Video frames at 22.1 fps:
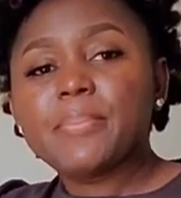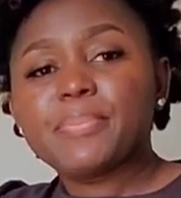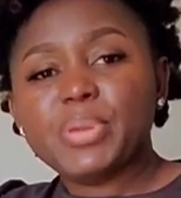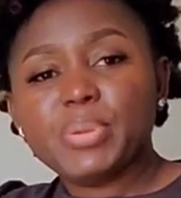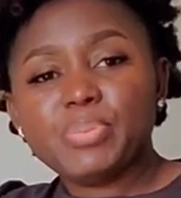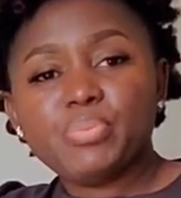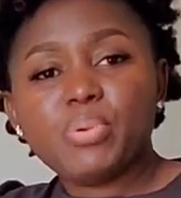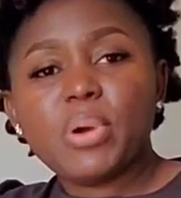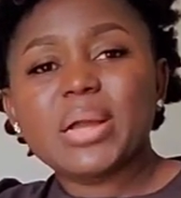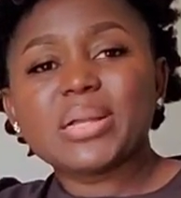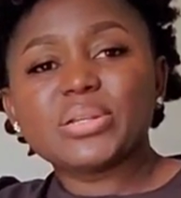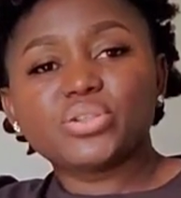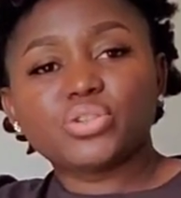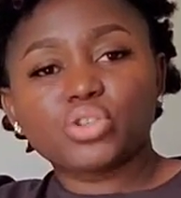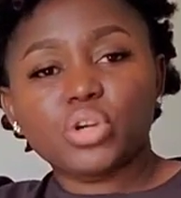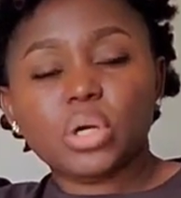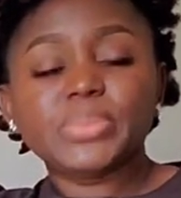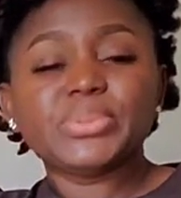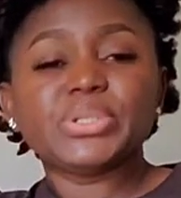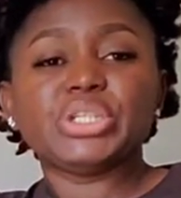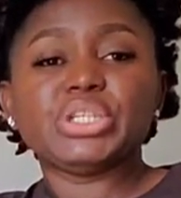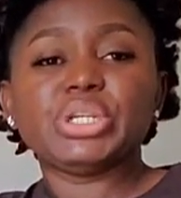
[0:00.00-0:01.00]
people are
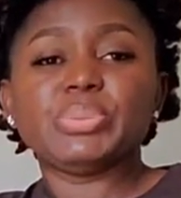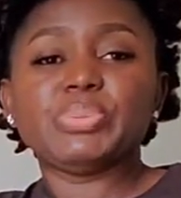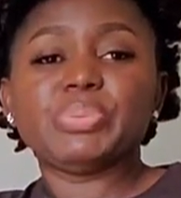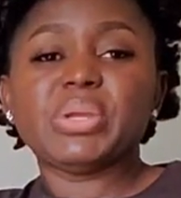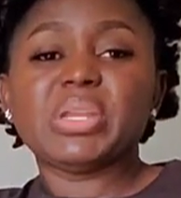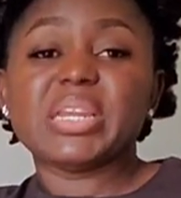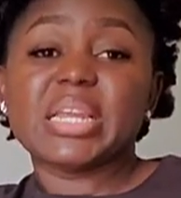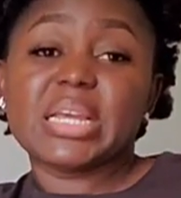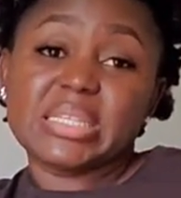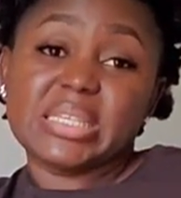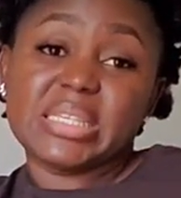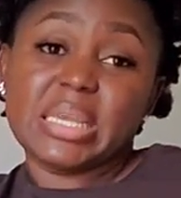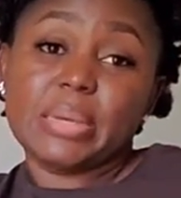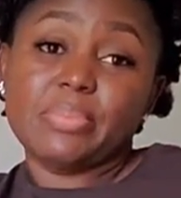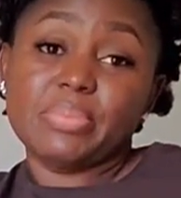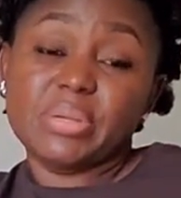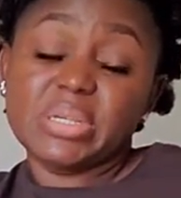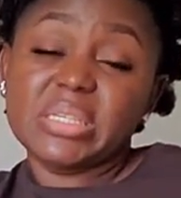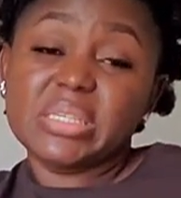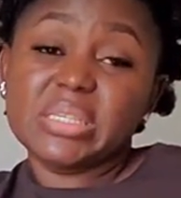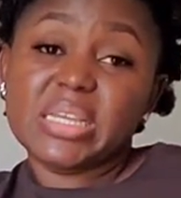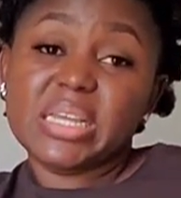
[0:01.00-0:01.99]
drop shipping. That's their
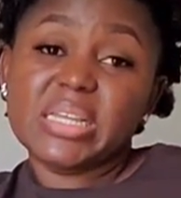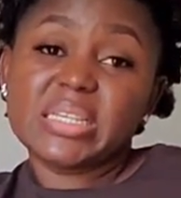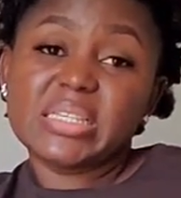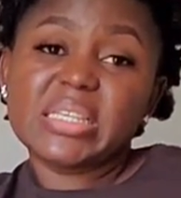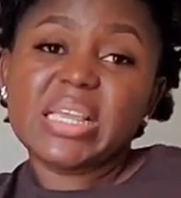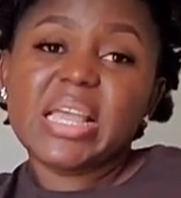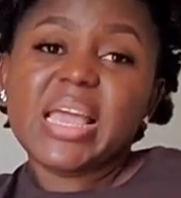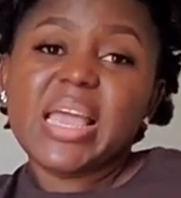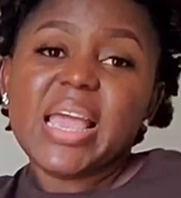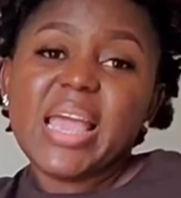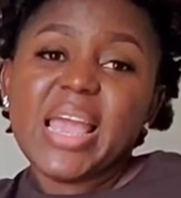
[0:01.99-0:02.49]
business.